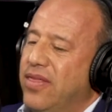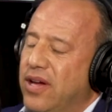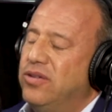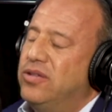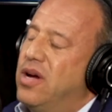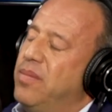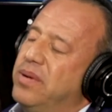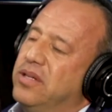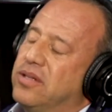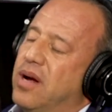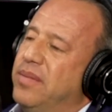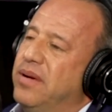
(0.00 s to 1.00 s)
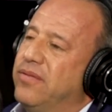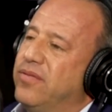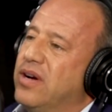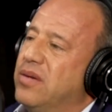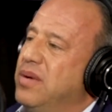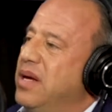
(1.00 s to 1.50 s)
There's companies coming in
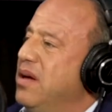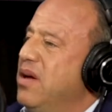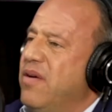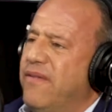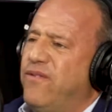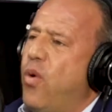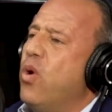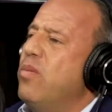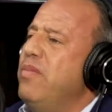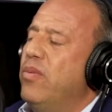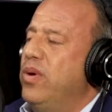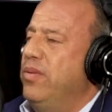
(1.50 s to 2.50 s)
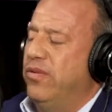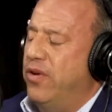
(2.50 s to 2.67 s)
front of me. Four we,